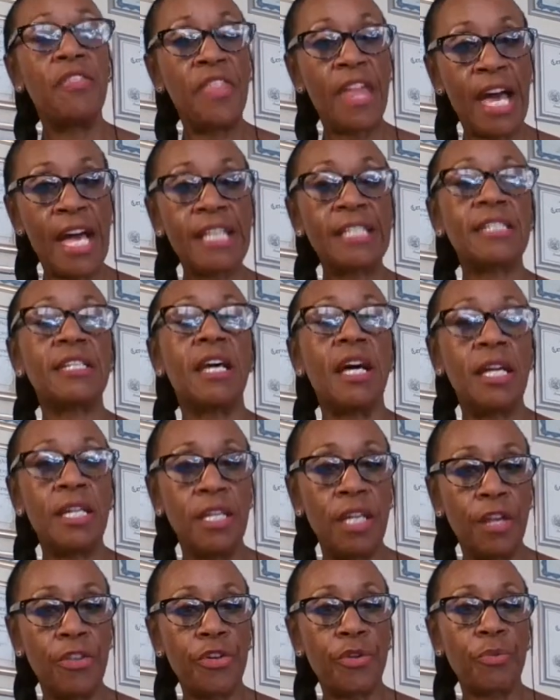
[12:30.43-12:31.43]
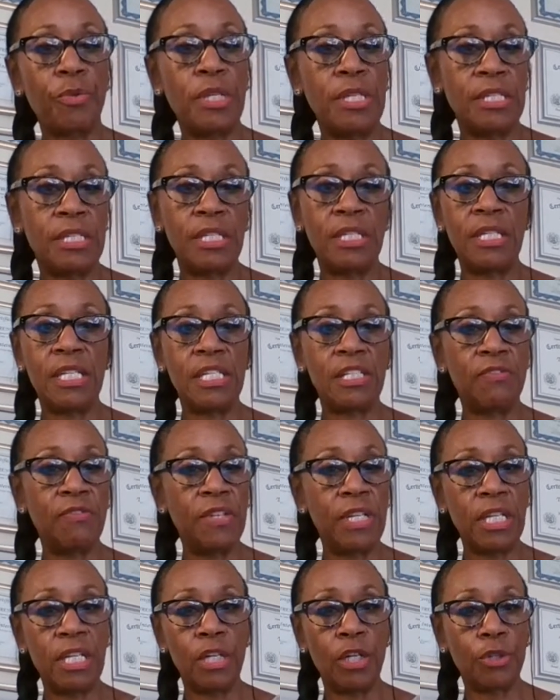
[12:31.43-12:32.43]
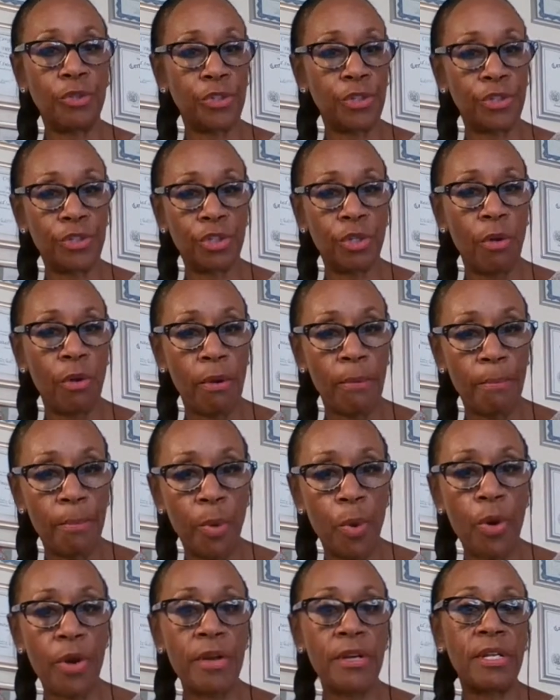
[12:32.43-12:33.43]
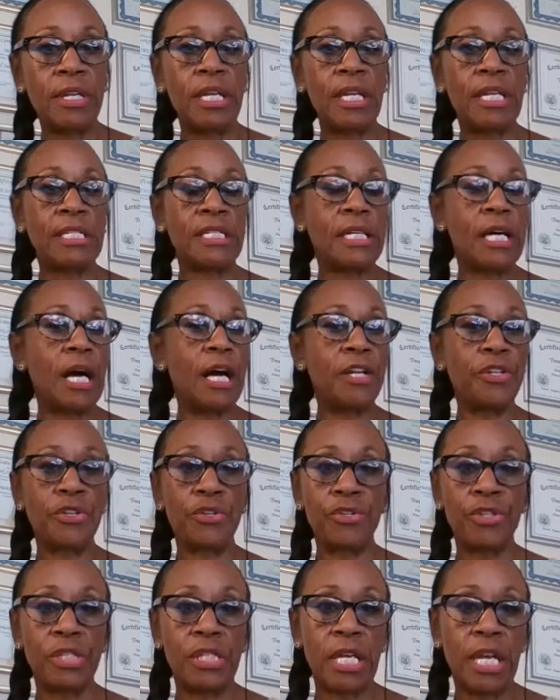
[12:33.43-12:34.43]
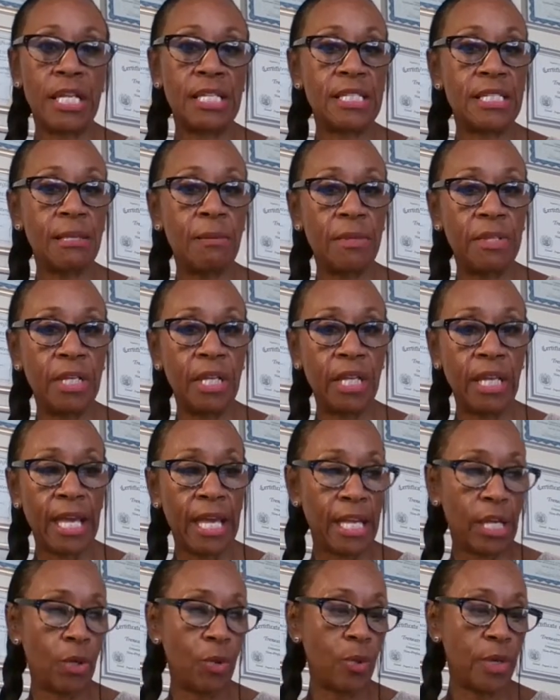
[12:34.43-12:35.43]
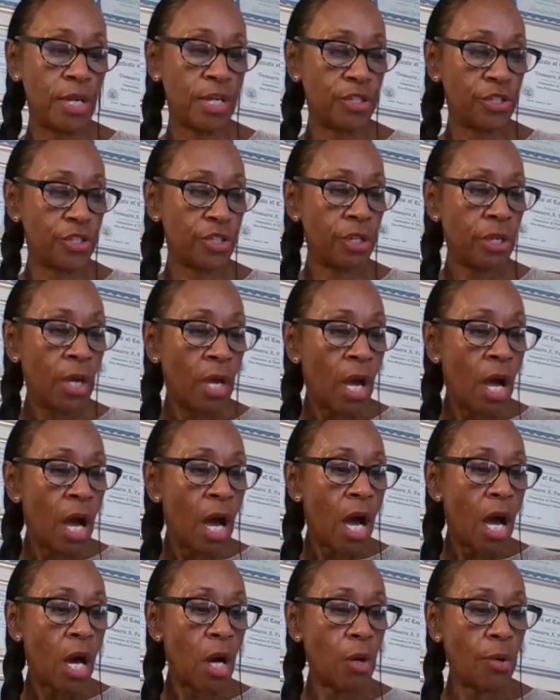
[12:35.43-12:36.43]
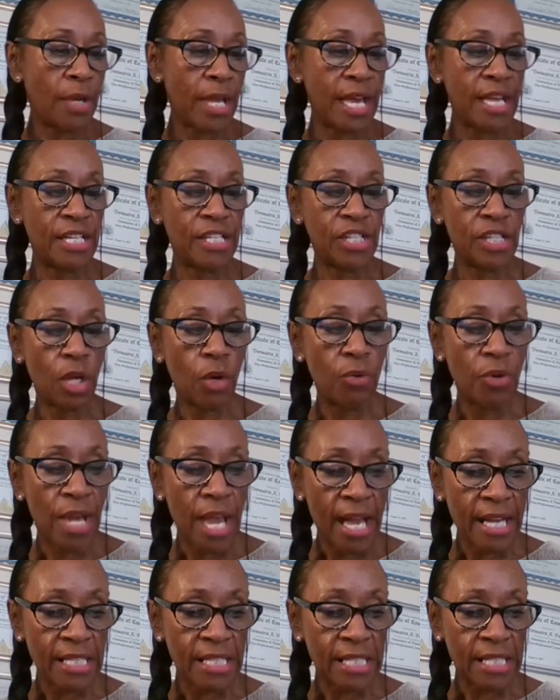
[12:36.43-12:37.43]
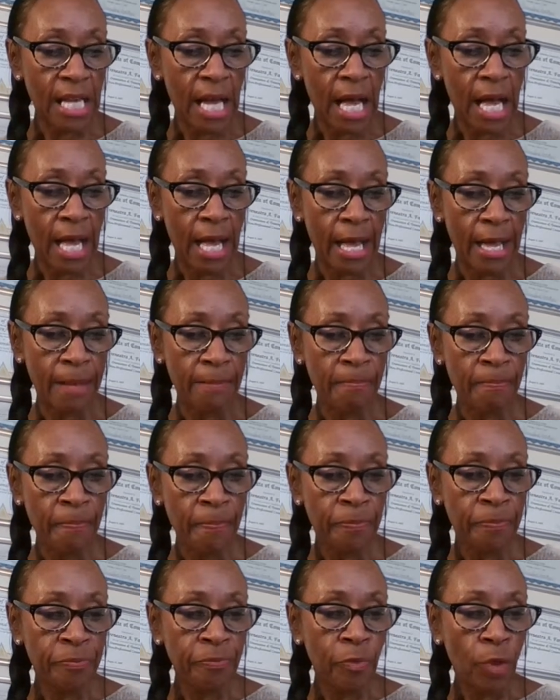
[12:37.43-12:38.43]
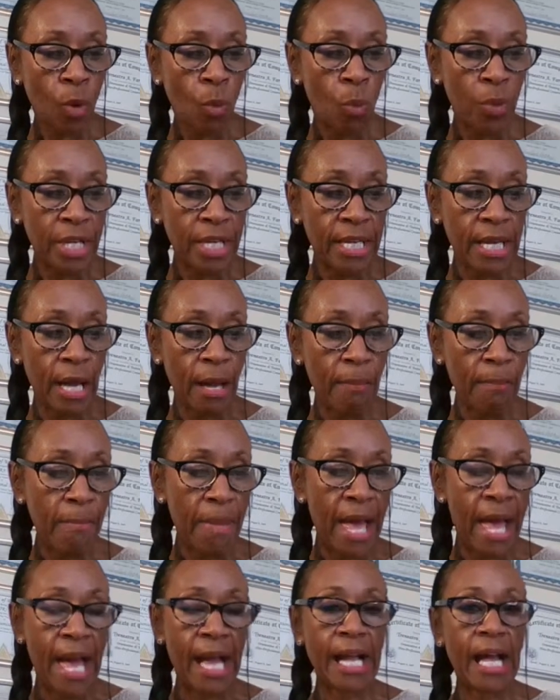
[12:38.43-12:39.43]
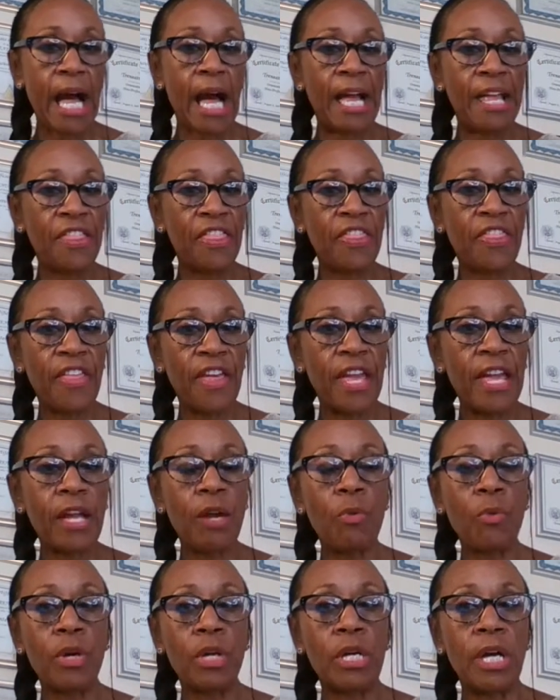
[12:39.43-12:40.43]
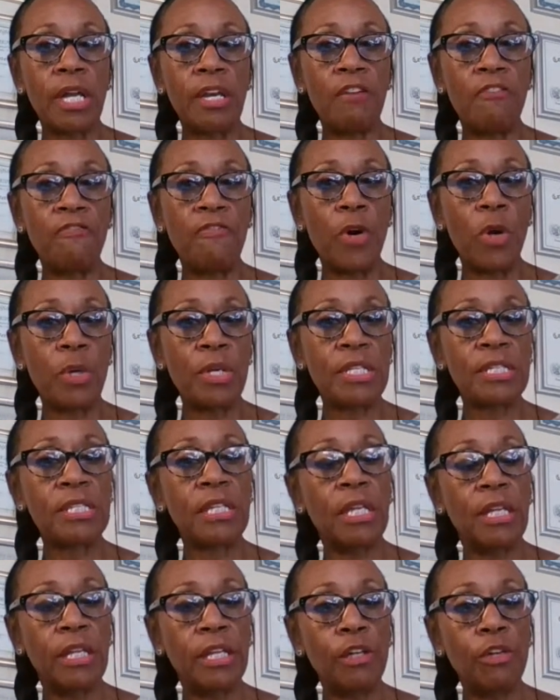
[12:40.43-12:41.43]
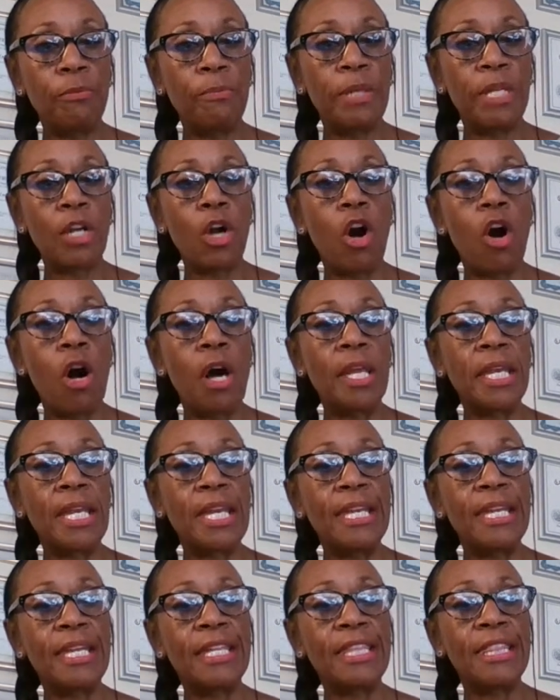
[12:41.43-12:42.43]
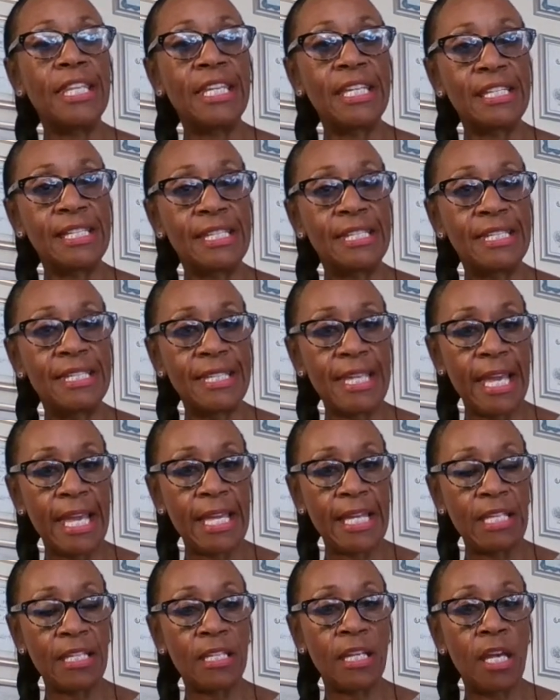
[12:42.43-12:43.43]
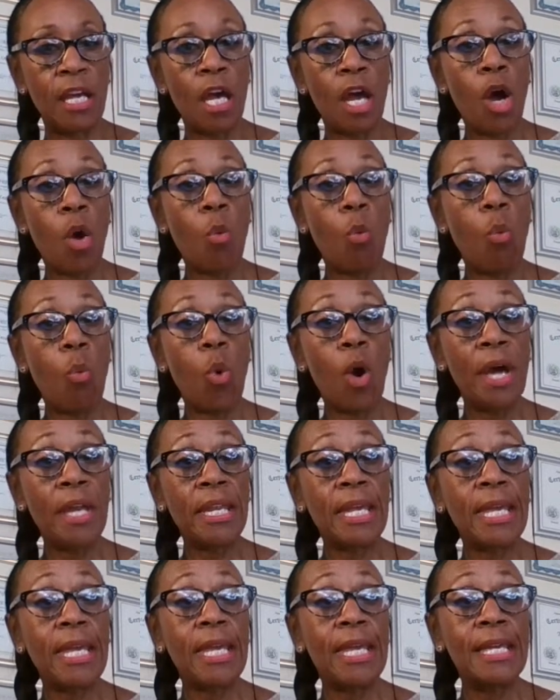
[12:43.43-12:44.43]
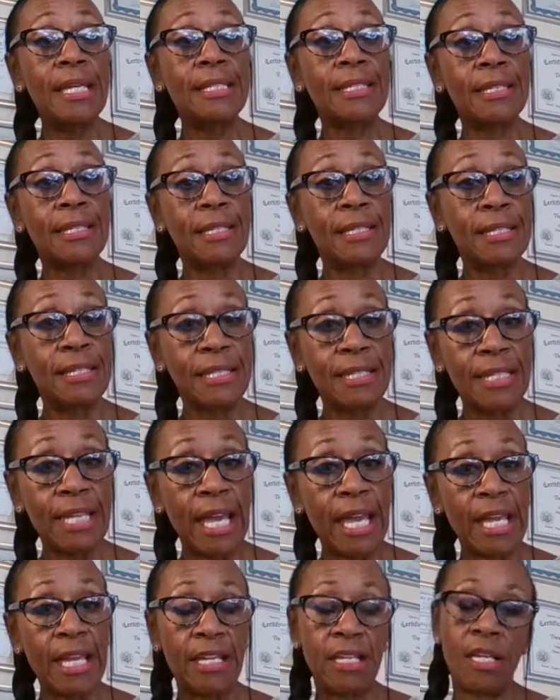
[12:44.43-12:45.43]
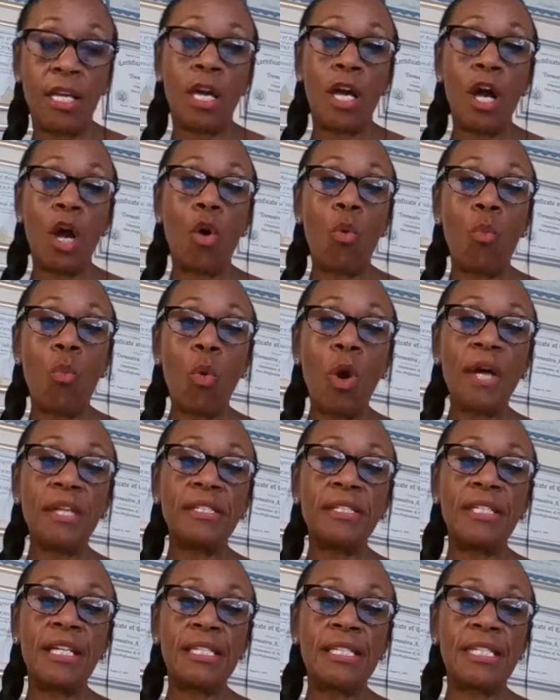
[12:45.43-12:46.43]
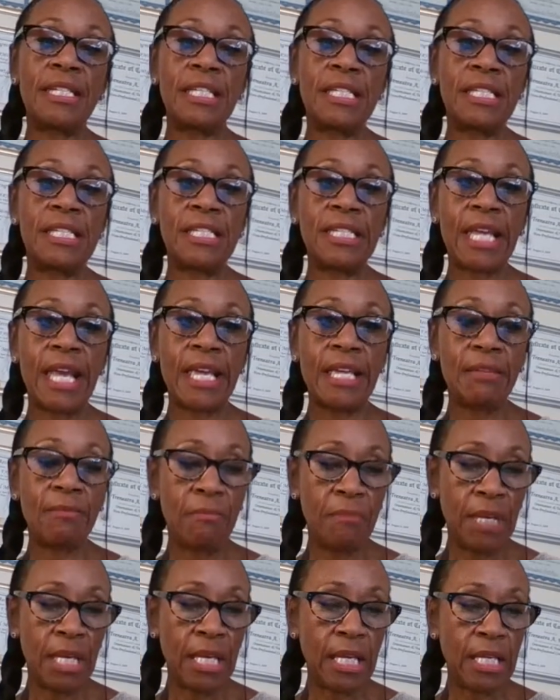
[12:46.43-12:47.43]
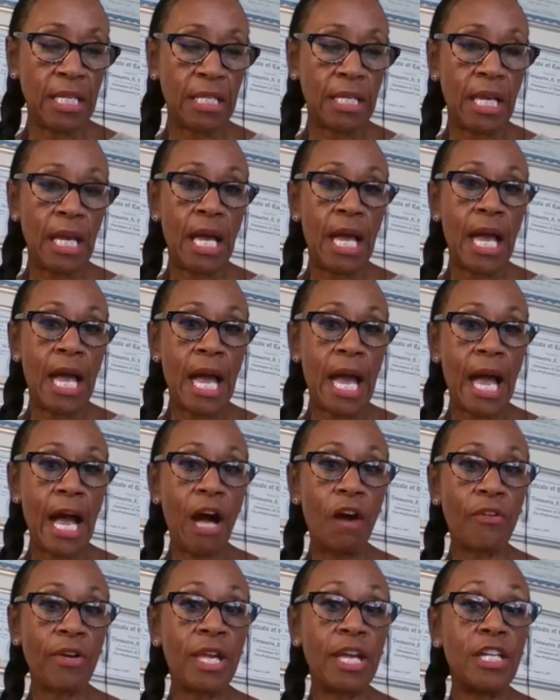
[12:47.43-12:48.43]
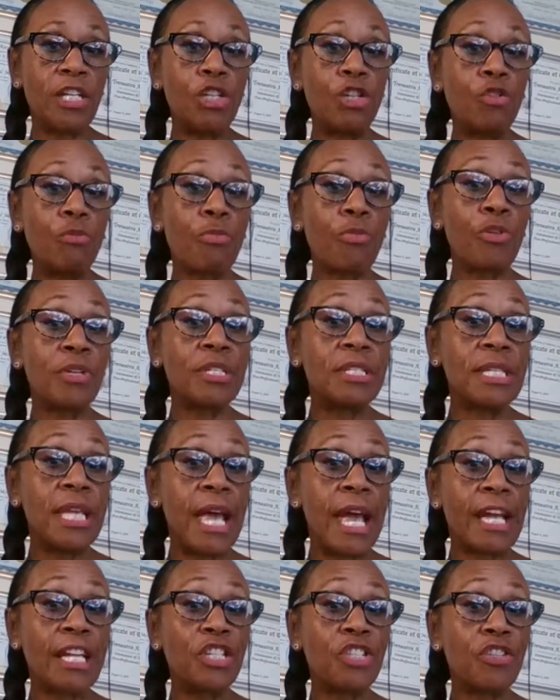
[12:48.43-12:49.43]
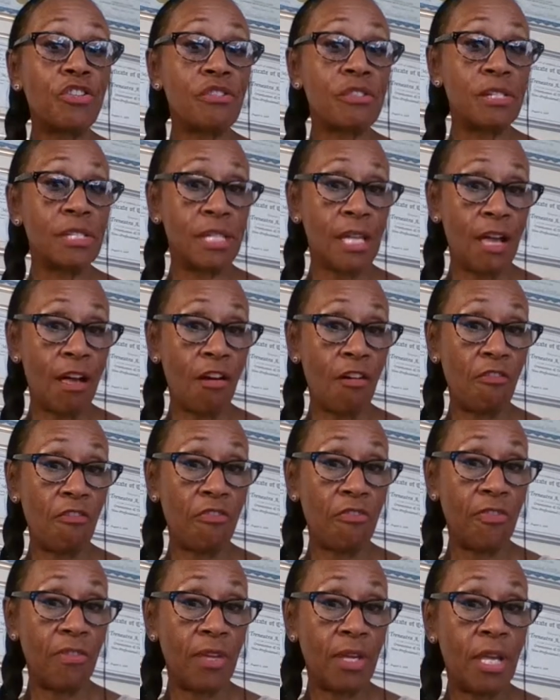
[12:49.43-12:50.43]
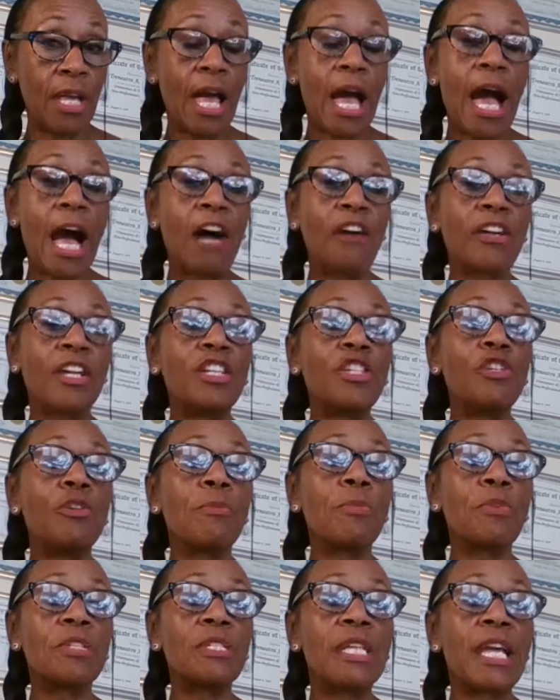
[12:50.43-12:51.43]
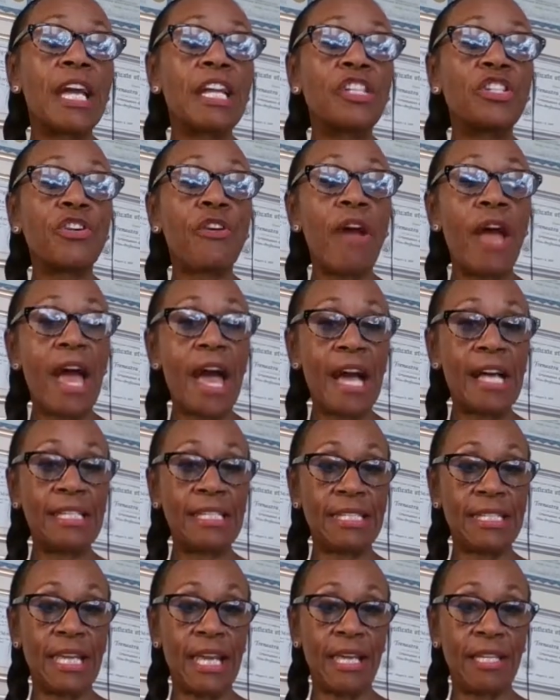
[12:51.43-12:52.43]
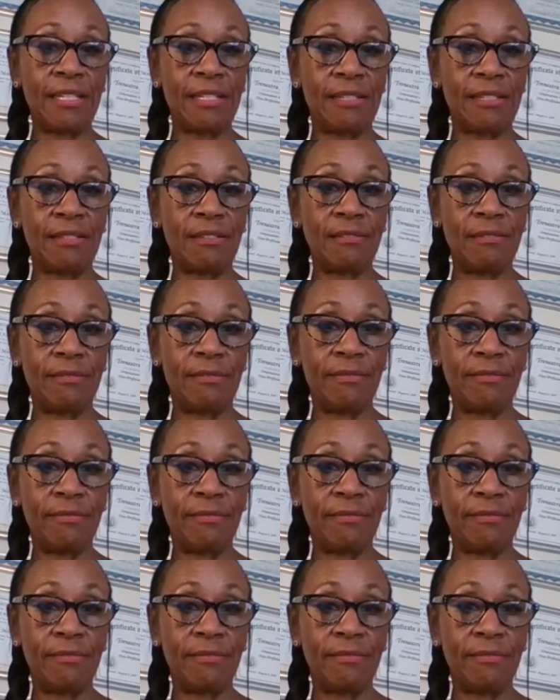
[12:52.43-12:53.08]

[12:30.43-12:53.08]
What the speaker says: that's another reason these videos are so important, and to understand some of the language. Okay, so next time we come back, I think we're going to focus a little bit on the estate. What is an estate? What does an estate mean? How can you protect yourself? How can you protect your assets?